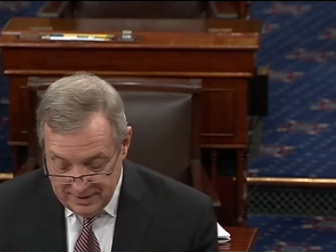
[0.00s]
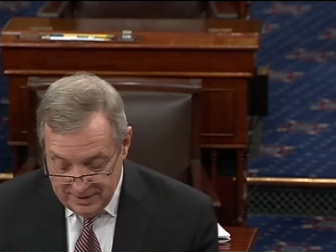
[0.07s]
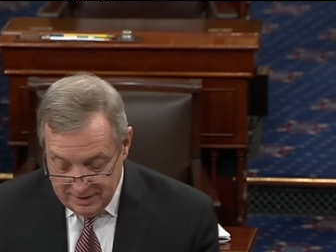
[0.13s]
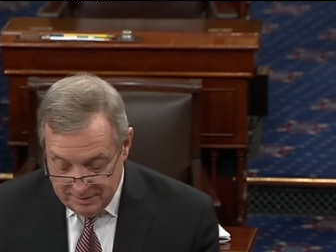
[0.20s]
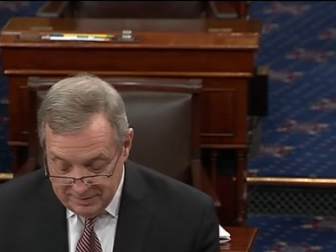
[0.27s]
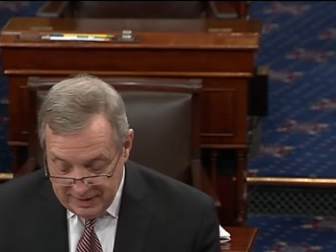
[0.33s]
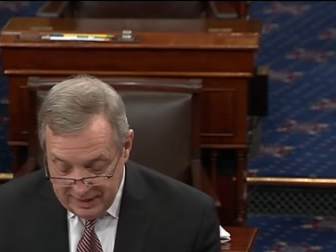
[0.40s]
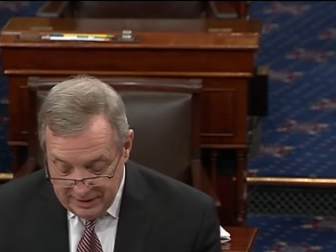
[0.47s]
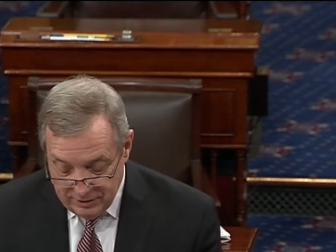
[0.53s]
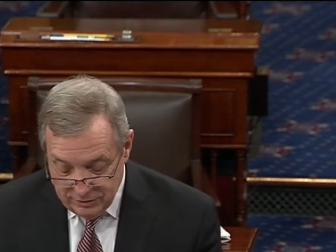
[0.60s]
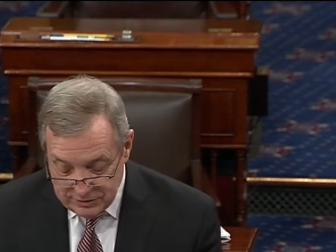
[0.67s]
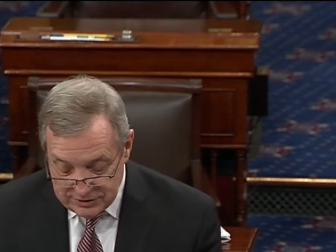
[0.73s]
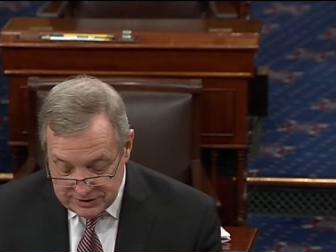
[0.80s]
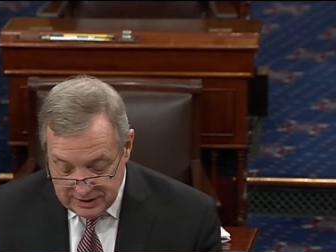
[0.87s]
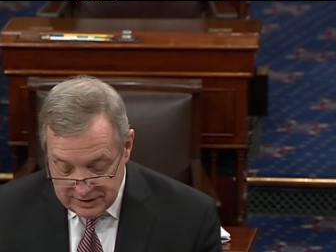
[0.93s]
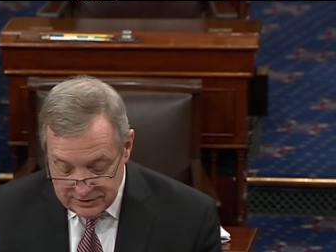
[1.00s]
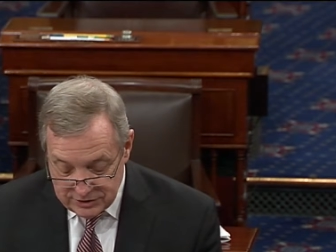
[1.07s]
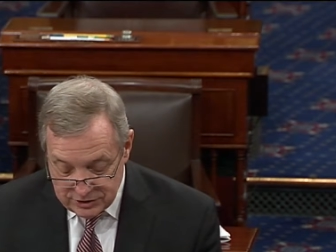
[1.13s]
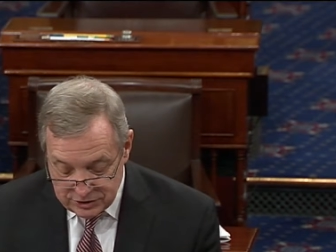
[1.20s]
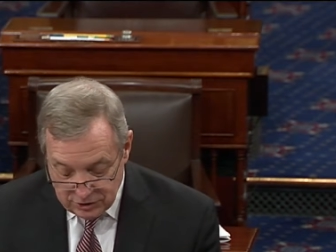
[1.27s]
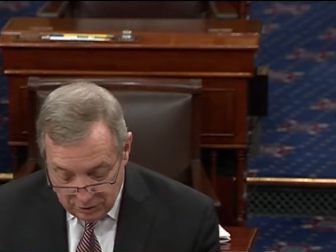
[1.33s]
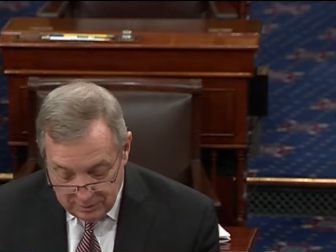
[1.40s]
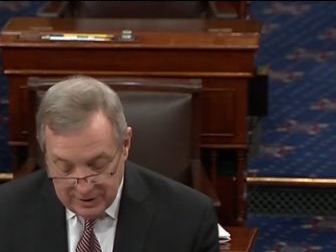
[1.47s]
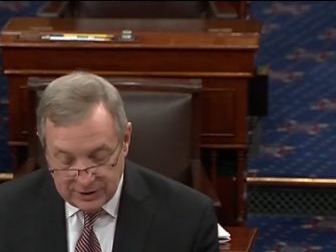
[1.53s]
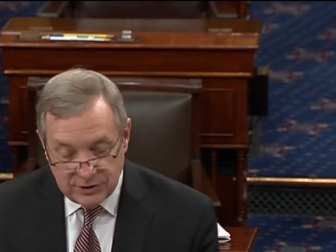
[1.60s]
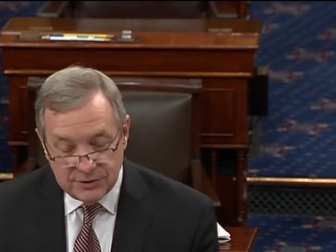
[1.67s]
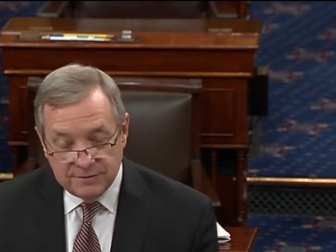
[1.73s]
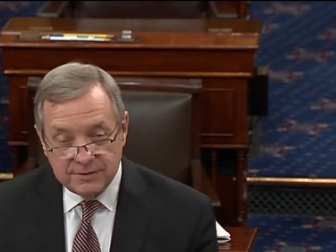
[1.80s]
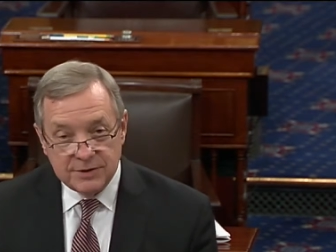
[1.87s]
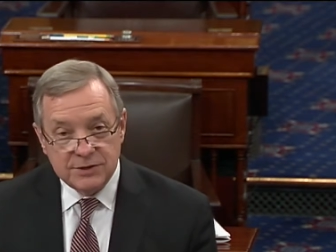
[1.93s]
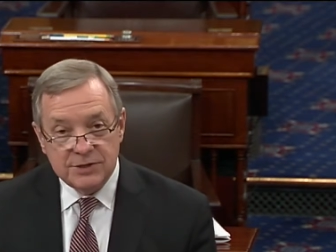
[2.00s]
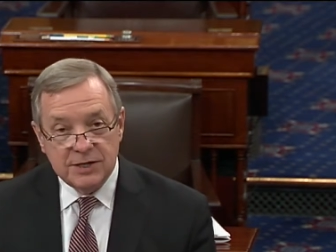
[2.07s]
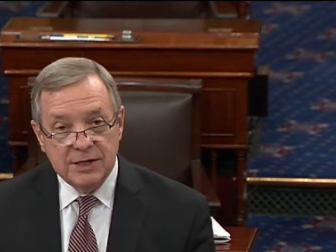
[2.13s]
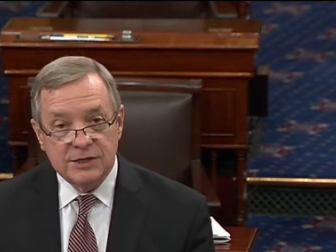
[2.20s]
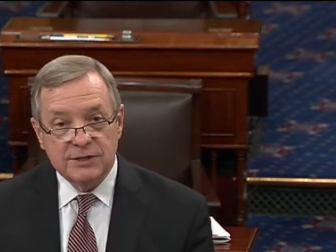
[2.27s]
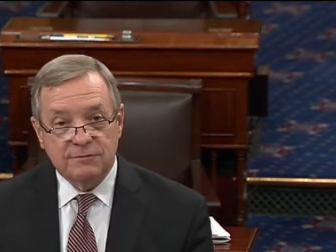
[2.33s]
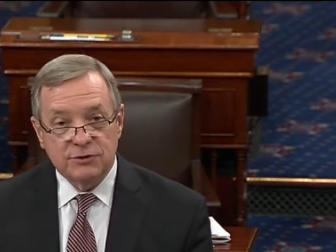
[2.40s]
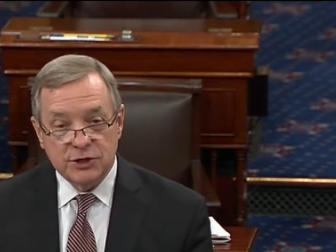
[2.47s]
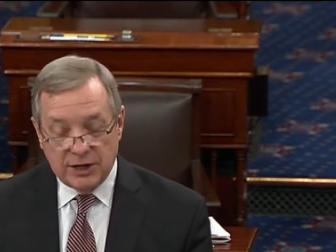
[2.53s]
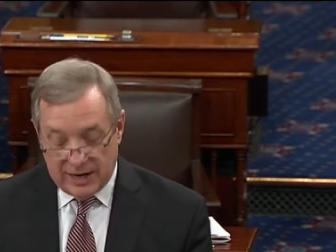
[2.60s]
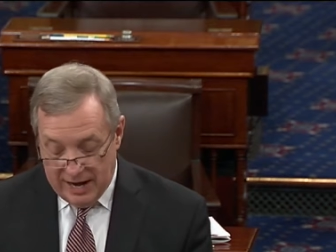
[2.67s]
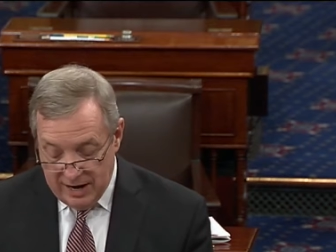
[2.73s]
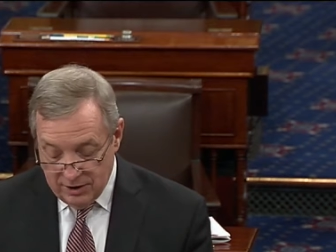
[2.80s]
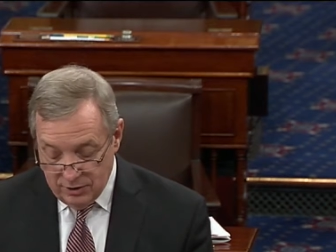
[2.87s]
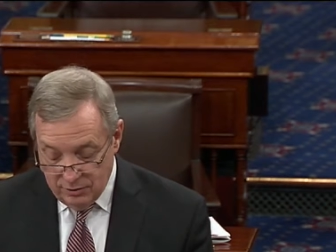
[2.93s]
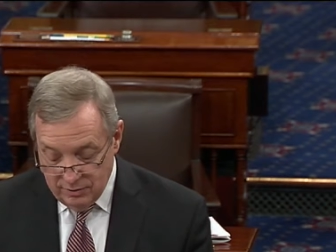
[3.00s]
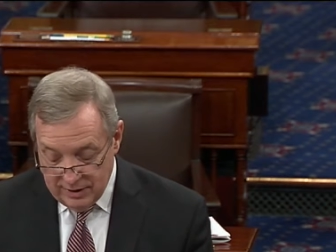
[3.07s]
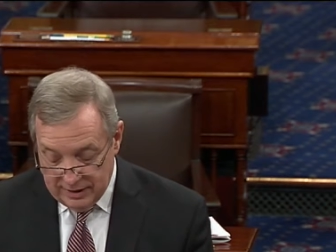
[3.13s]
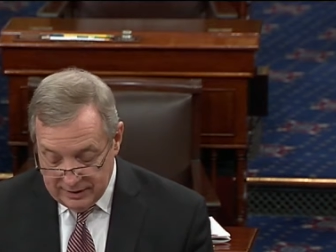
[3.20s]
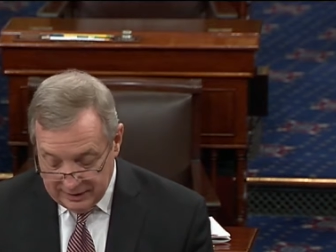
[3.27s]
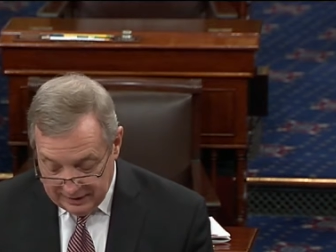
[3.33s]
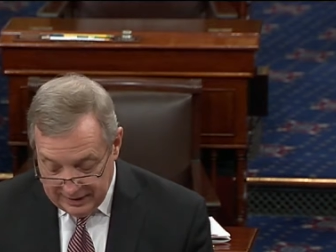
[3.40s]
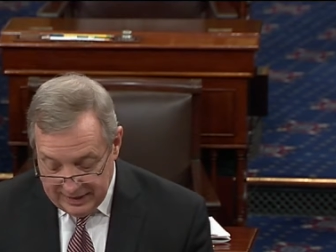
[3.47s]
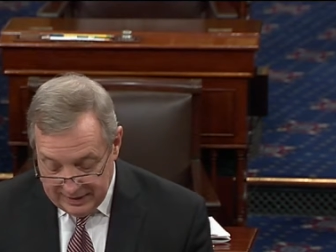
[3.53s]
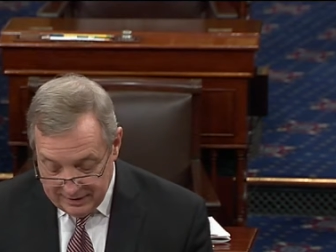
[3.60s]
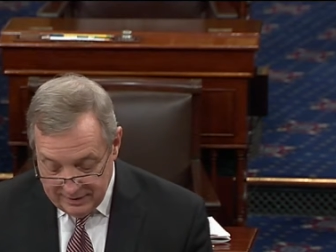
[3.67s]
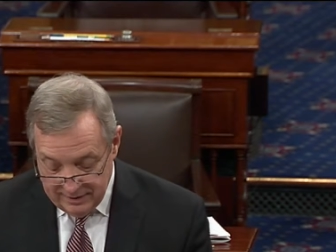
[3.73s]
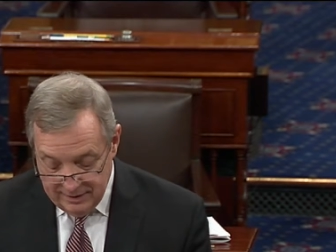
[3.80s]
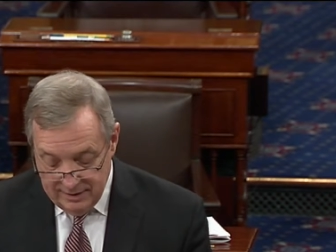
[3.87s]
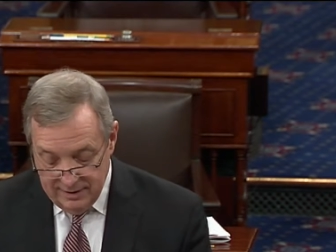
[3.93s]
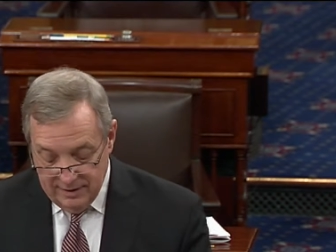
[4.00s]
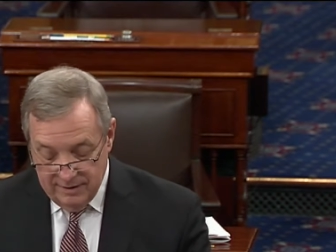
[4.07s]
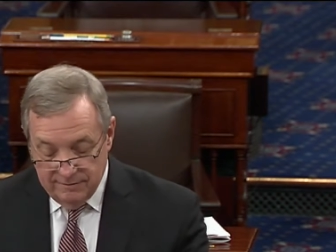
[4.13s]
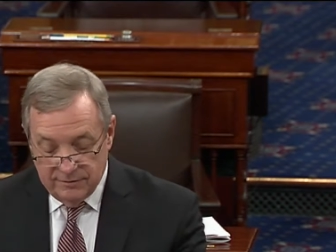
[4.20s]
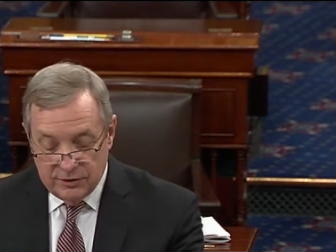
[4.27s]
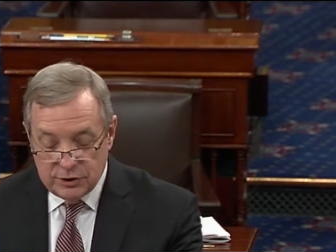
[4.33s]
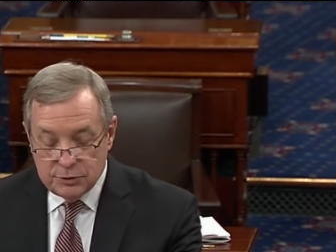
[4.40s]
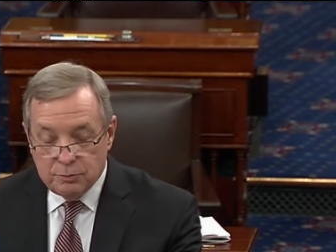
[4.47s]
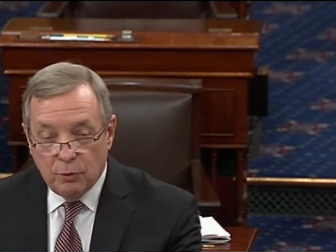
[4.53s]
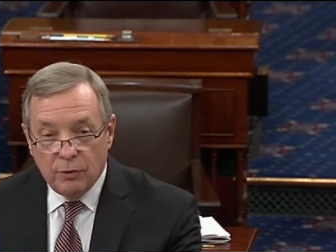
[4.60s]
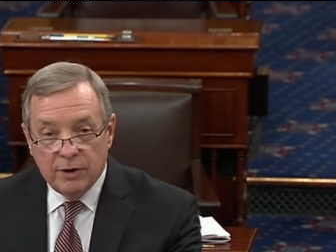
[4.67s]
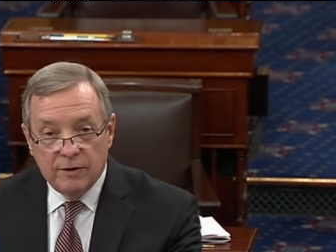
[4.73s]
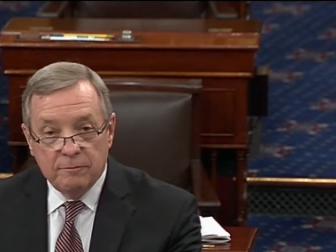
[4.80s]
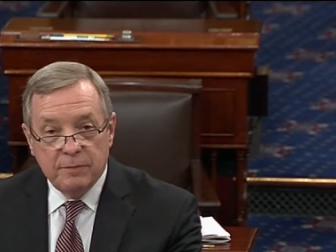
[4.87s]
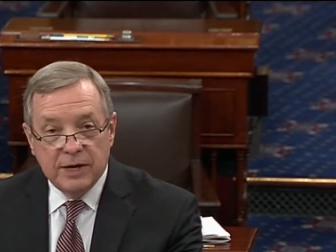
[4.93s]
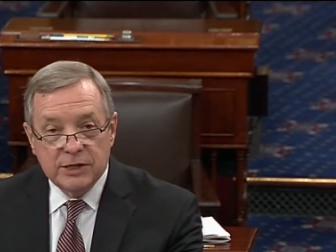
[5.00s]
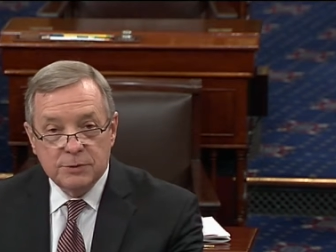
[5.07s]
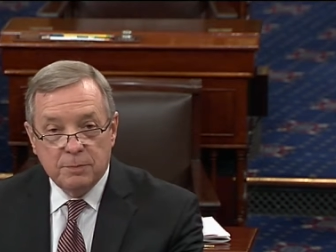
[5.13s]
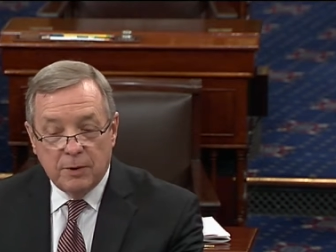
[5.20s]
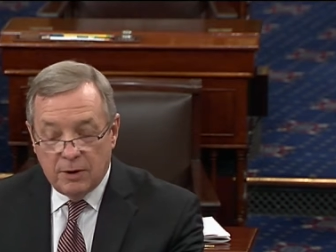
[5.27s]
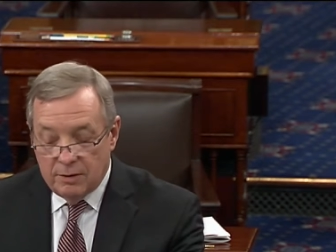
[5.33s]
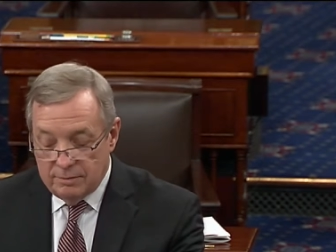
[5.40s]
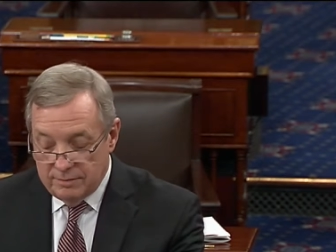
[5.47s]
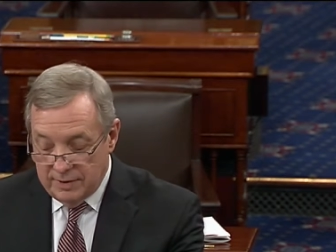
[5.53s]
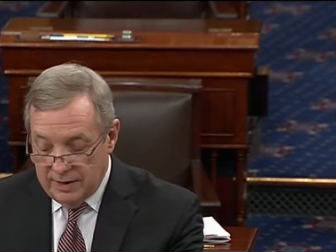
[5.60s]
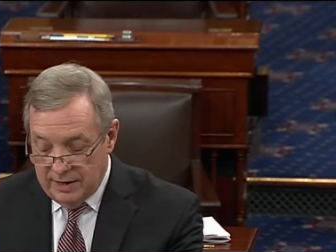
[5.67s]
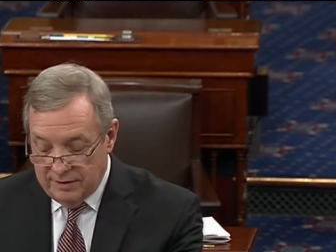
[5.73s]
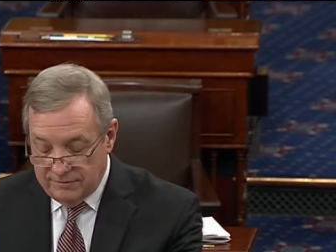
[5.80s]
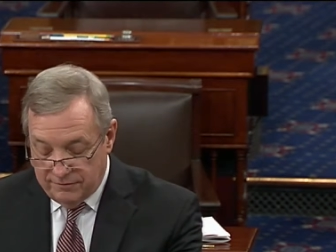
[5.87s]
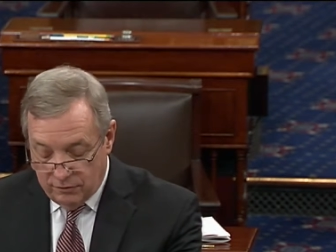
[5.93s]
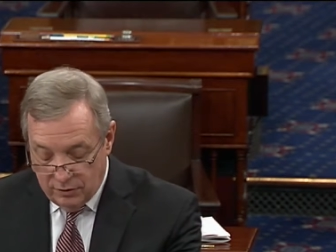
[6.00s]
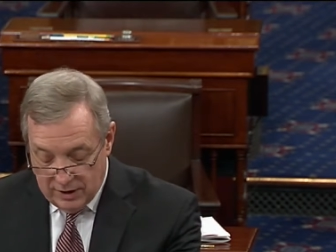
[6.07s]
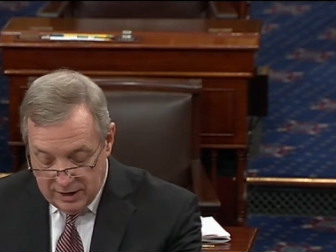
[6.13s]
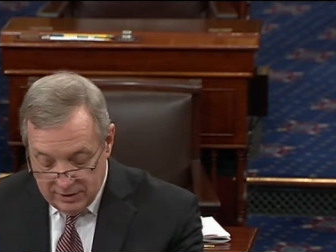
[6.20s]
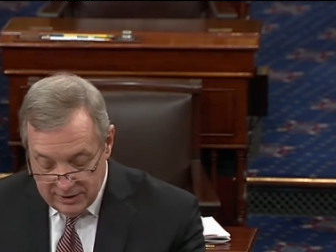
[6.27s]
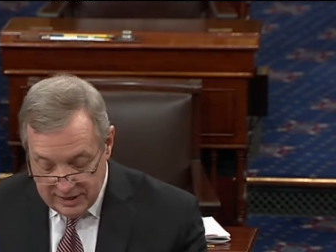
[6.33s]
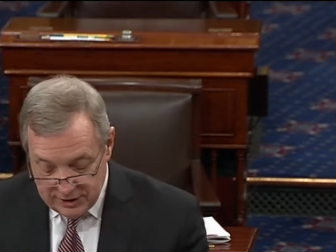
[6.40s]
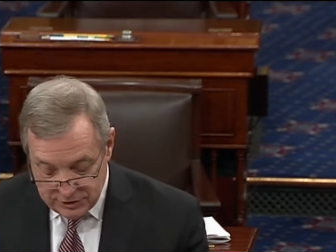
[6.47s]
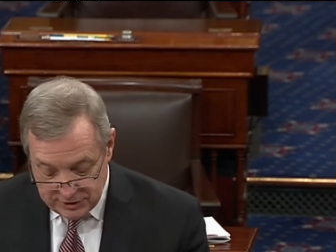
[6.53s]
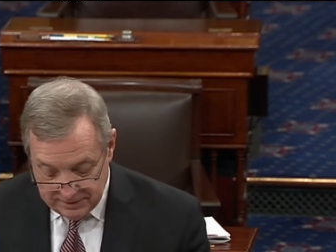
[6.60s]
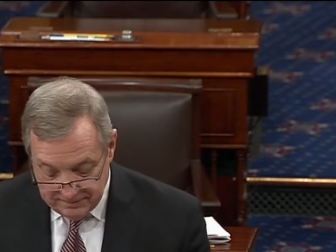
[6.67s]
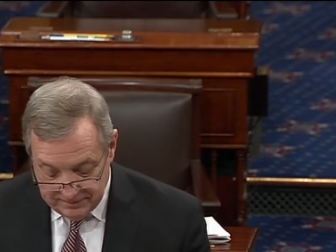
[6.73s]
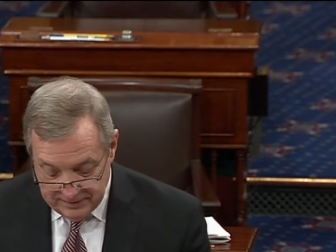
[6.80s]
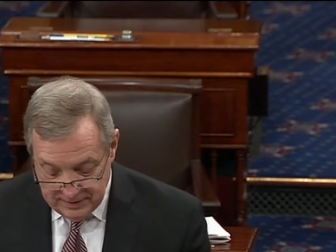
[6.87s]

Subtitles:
a man who has done so much for the cities of Chicago and Atlanta, for the sport of baseball, and for our nation.